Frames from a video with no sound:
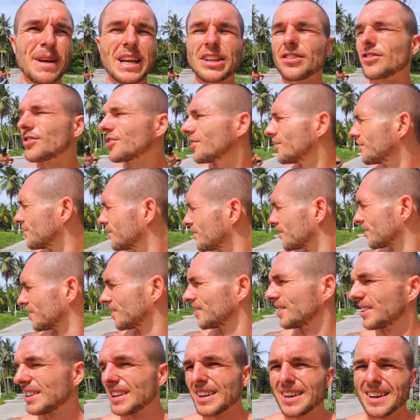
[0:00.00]
mentioned
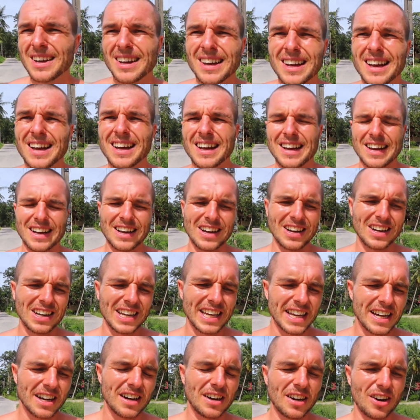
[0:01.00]

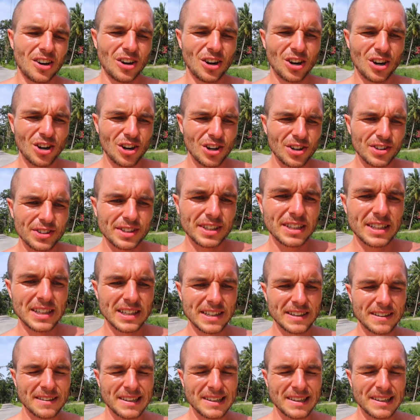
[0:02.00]
earlier on,